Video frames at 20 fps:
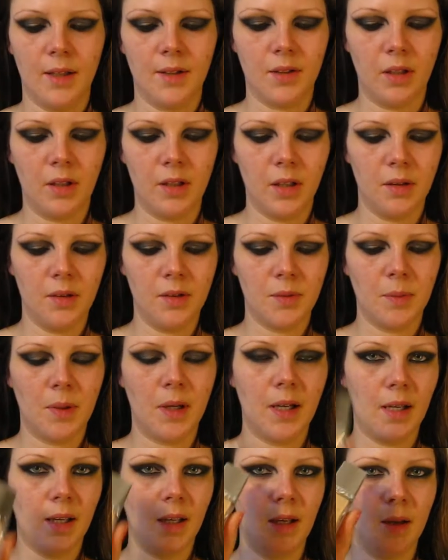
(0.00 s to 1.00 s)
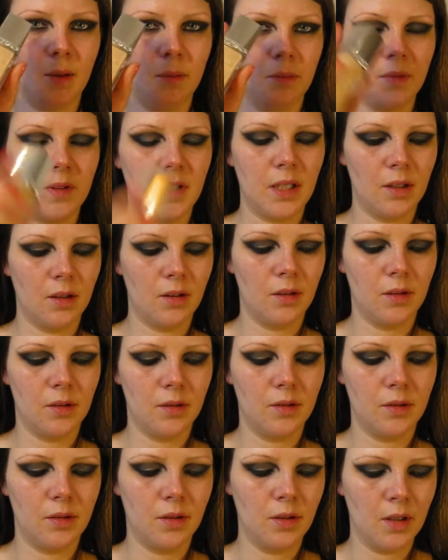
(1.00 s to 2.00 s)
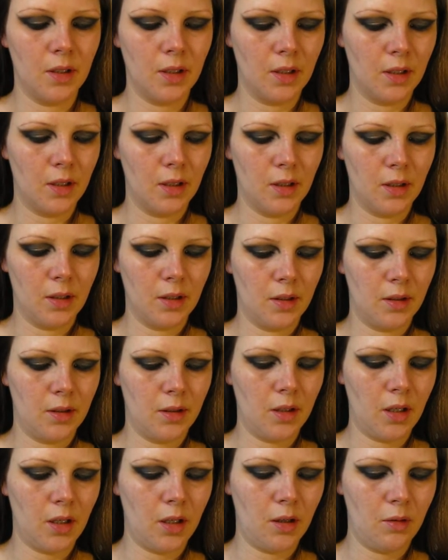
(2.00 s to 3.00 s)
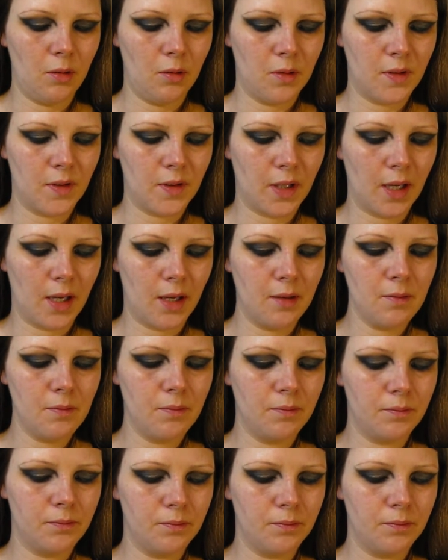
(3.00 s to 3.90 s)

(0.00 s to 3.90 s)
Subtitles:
So I'll use my Dior Nude Skin.